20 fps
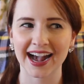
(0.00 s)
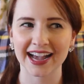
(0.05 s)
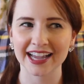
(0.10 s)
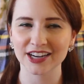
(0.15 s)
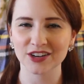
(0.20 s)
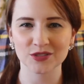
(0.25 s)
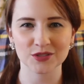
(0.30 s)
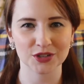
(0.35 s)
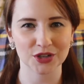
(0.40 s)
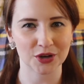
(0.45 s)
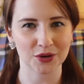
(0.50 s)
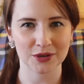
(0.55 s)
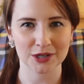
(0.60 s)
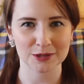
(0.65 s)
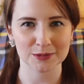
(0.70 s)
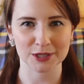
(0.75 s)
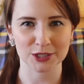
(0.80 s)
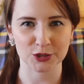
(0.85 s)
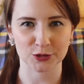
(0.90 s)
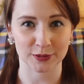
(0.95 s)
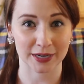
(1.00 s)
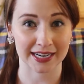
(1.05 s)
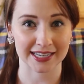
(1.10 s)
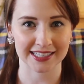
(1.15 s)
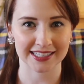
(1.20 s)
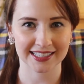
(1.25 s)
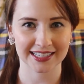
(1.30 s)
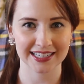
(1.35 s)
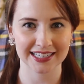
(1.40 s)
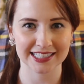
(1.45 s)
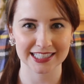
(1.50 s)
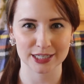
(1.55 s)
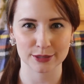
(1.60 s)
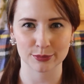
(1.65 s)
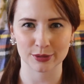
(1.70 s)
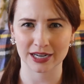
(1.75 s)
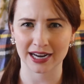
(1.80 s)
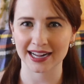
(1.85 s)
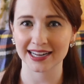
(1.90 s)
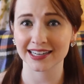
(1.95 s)
I don't know how much writing he did,
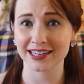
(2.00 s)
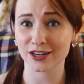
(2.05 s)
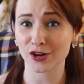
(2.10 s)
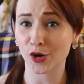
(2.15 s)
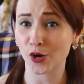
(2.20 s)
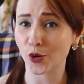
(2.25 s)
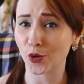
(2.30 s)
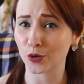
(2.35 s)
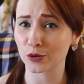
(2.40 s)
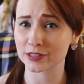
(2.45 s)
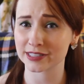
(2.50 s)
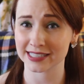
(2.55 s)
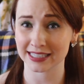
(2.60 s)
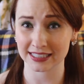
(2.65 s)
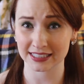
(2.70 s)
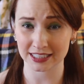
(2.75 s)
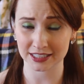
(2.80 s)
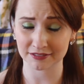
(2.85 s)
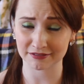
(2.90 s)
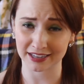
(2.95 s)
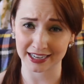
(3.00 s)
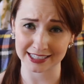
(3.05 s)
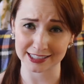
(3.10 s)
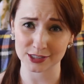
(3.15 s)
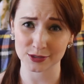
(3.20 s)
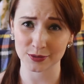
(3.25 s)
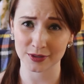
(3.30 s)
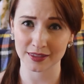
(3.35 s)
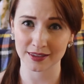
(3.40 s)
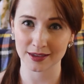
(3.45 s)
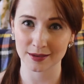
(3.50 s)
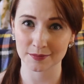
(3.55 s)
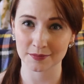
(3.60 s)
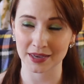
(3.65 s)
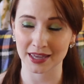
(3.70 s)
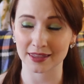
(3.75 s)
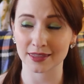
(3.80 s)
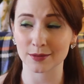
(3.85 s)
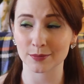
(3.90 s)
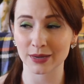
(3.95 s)
but I did a whole season of Ites with him,
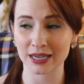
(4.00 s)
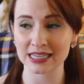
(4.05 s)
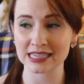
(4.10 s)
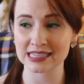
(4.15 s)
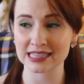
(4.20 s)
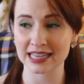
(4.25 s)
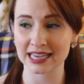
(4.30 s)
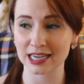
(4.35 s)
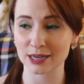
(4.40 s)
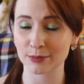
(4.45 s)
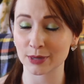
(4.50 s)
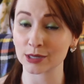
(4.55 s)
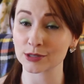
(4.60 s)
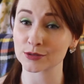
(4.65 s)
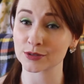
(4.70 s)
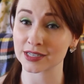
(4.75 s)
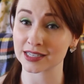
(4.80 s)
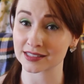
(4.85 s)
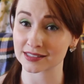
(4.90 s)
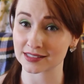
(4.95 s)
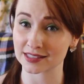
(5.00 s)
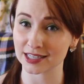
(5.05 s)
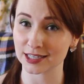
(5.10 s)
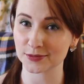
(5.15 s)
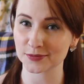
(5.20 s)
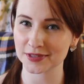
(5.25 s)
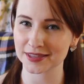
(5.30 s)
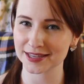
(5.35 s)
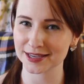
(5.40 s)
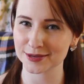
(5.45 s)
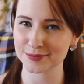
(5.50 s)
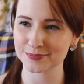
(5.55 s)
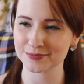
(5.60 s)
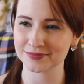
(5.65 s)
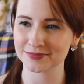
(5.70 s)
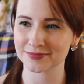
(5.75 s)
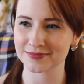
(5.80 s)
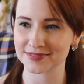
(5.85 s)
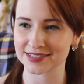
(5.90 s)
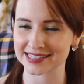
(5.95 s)
and the best thing about doing a scene with
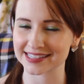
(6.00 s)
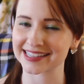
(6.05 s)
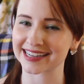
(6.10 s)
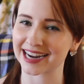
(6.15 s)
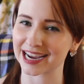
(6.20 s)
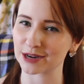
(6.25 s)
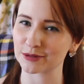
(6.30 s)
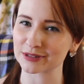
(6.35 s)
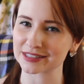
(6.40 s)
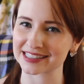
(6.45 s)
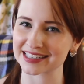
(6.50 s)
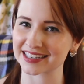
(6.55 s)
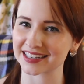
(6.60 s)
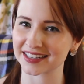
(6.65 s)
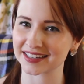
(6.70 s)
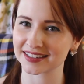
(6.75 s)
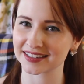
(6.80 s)
him was that I was in it.